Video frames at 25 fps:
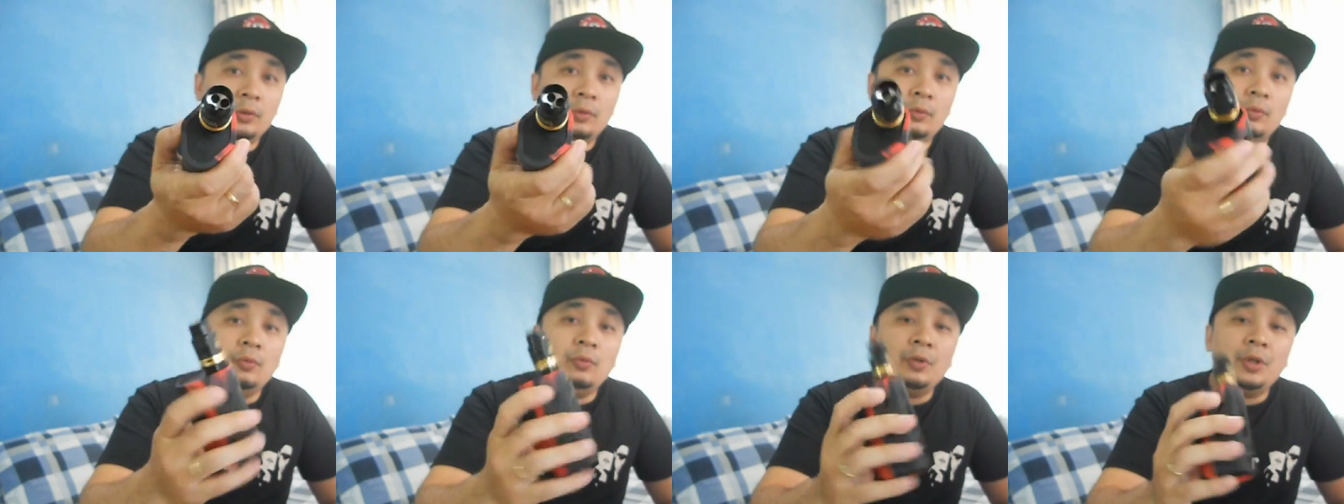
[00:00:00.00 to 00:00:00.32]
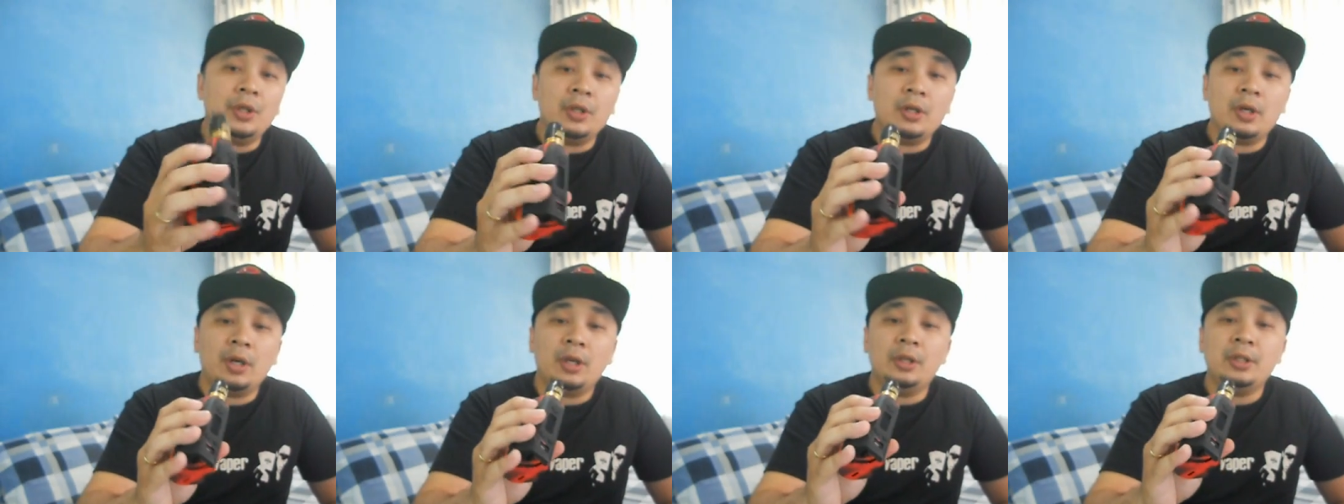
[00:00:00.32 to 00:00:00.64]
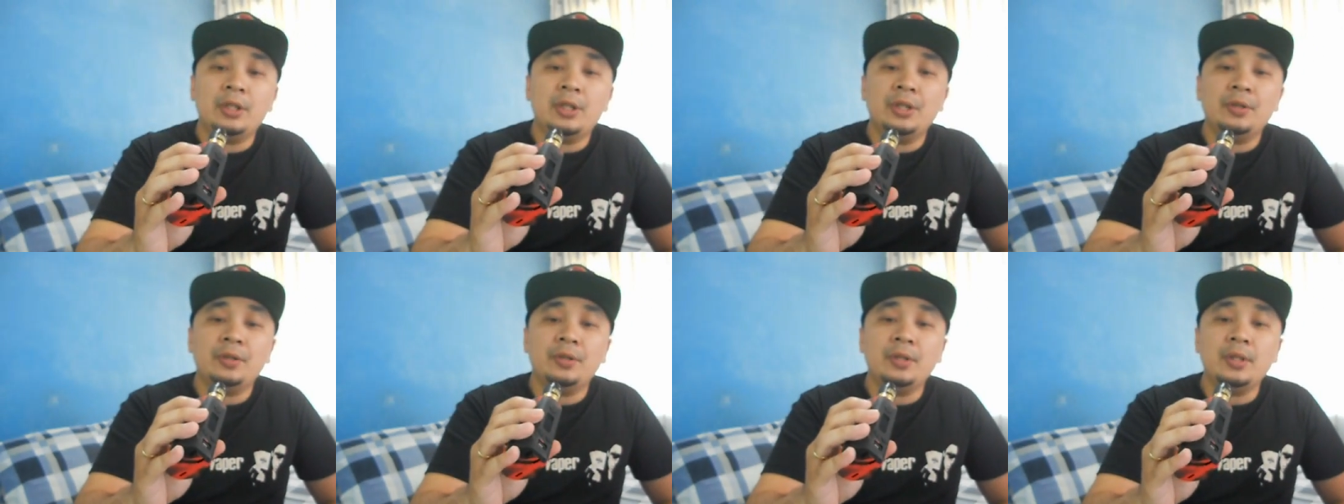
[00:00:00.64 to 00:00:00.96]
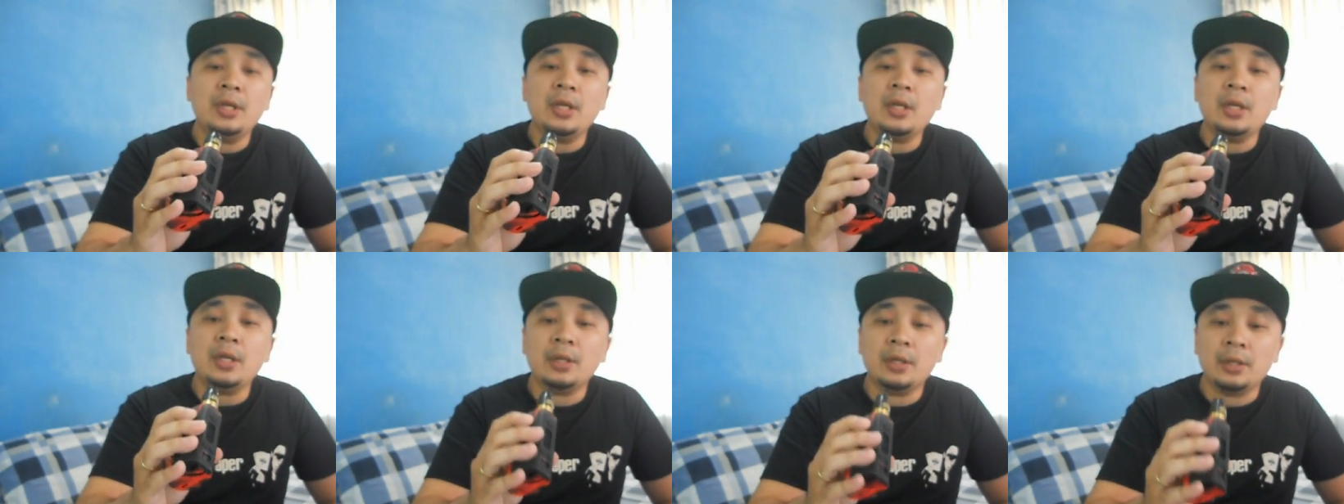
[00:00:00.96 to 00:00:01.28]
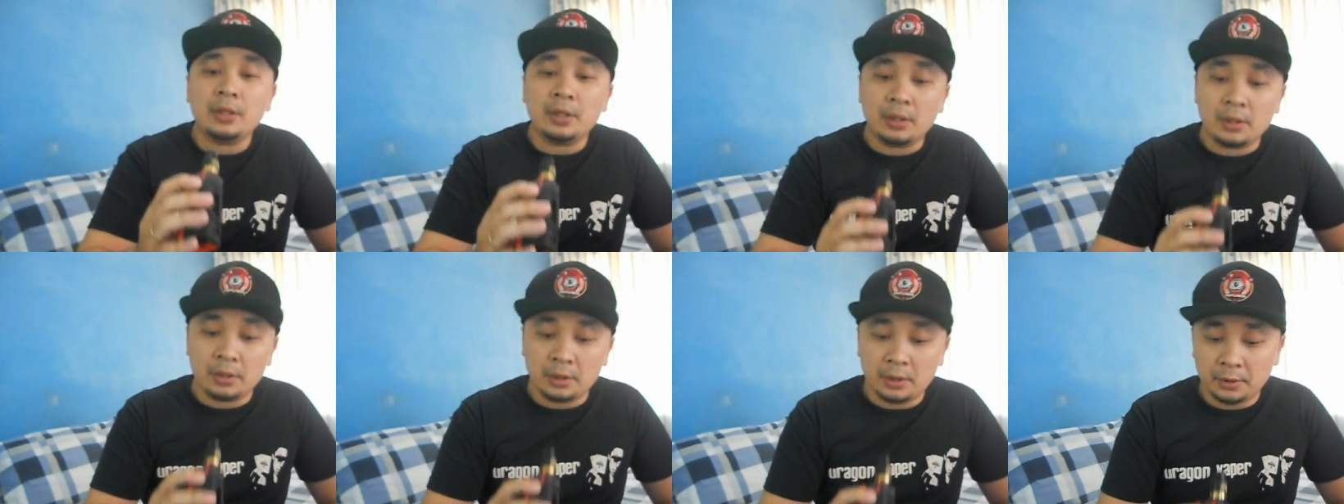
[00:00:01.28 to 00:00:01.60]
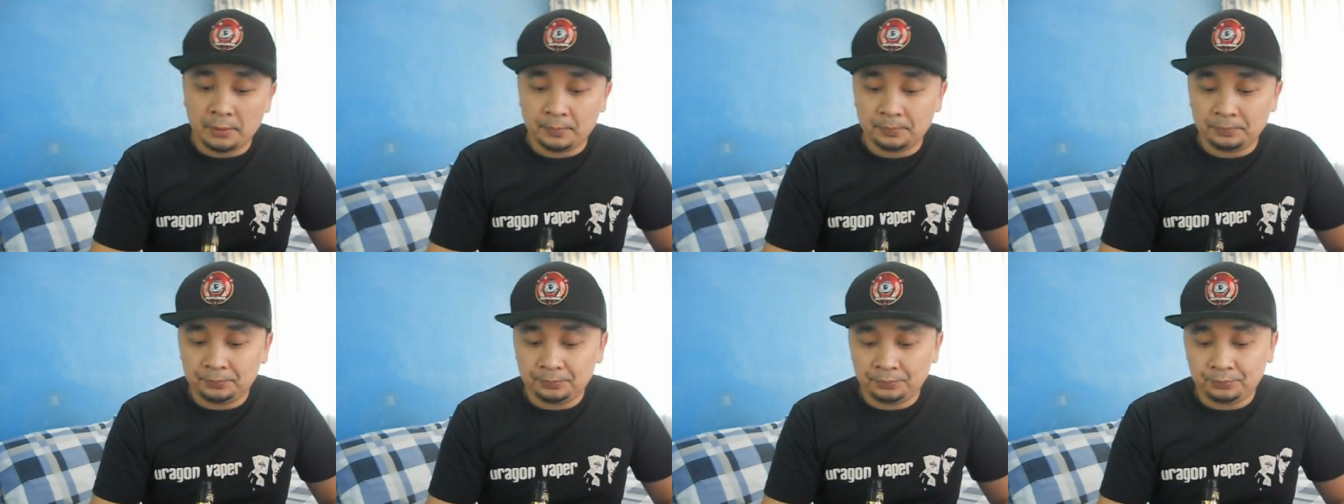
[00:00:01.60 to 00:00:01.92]
what do you call this? The
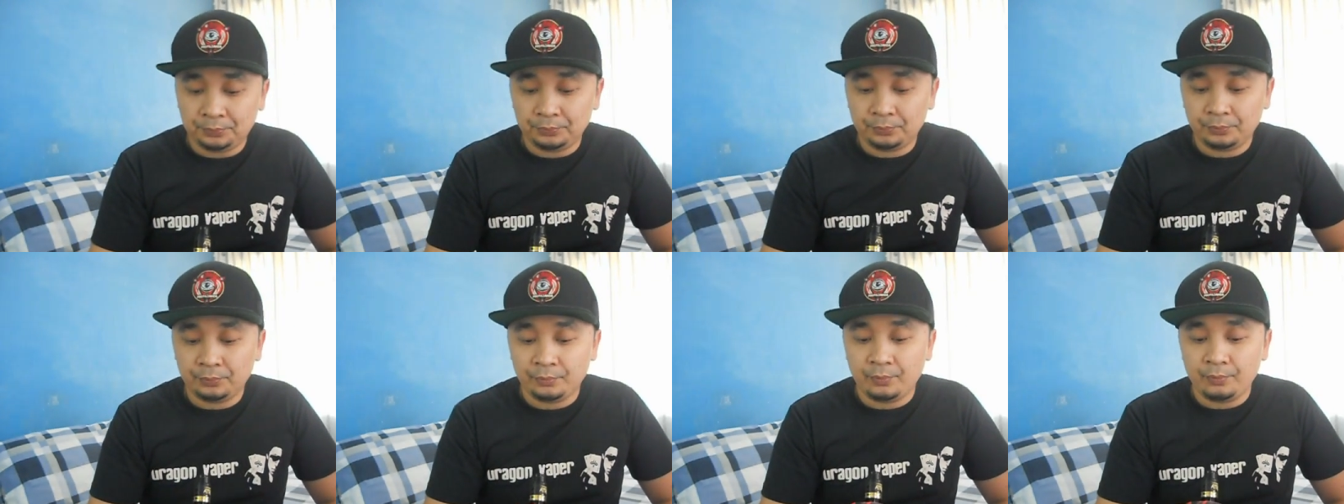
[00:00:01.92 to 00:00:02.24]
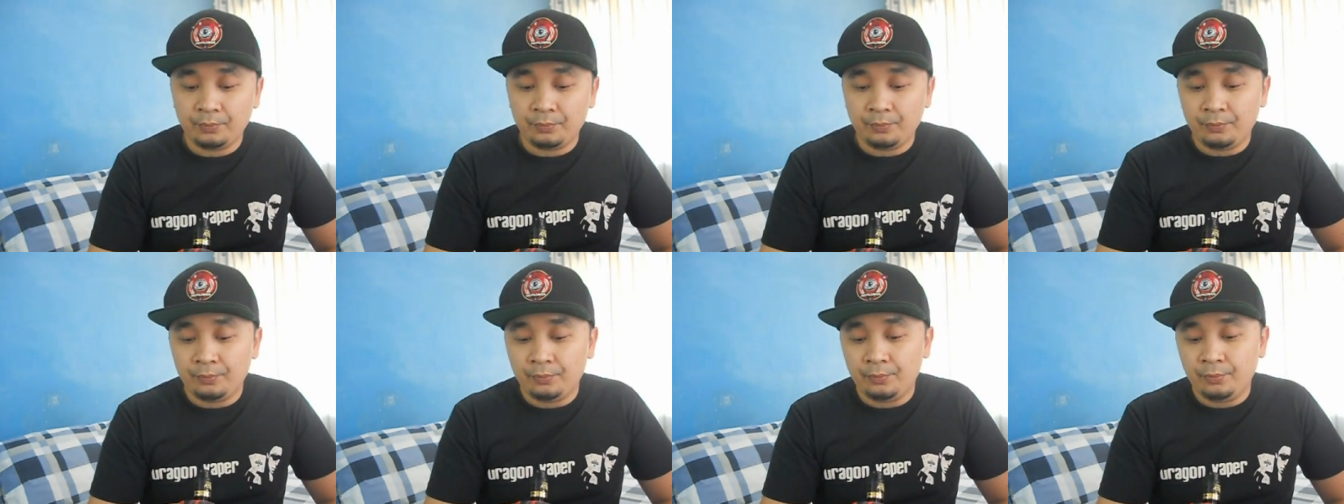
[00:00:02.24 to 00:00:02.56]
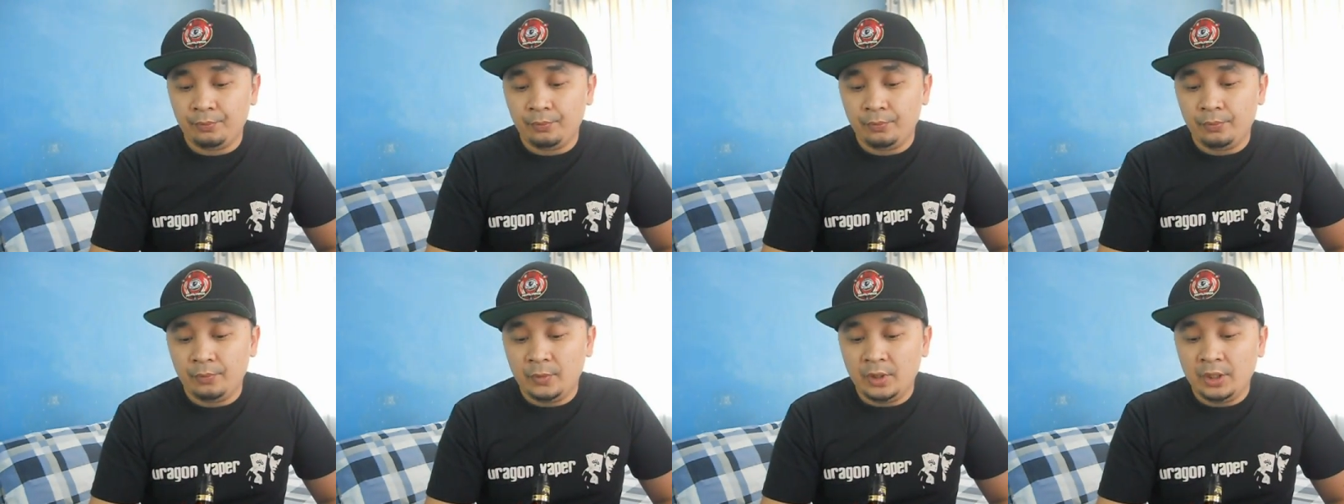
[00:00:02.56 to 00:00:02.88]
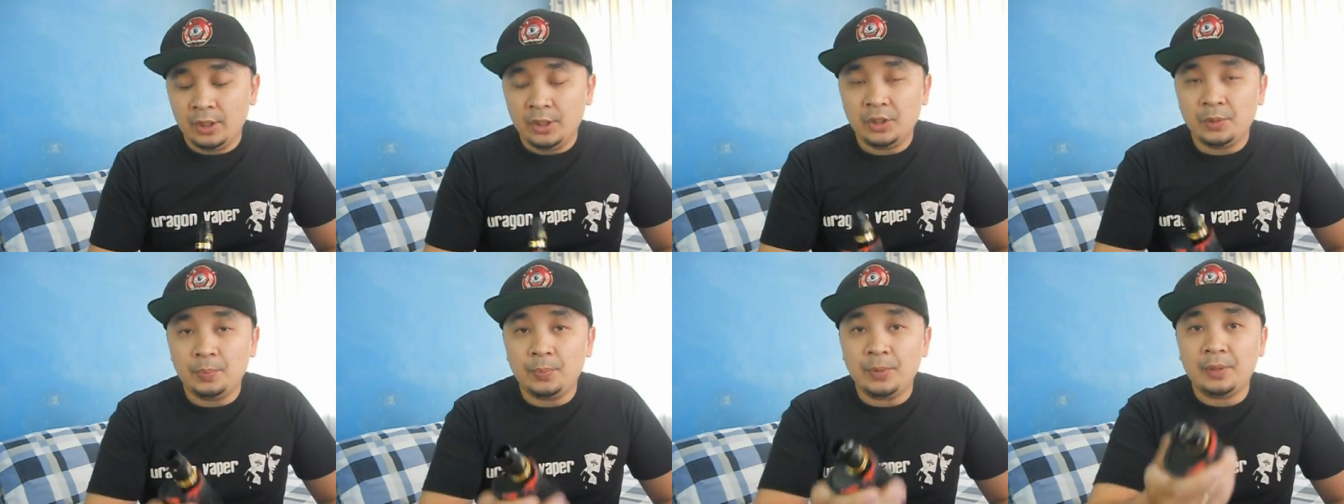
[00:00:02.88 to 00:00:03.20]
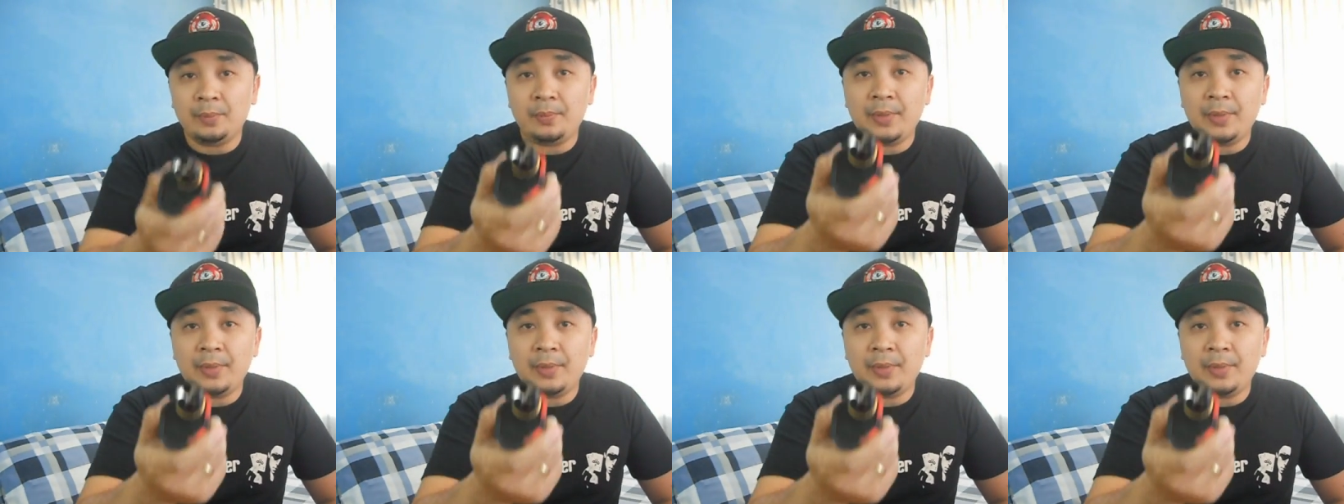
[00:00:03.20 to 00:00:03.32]
spit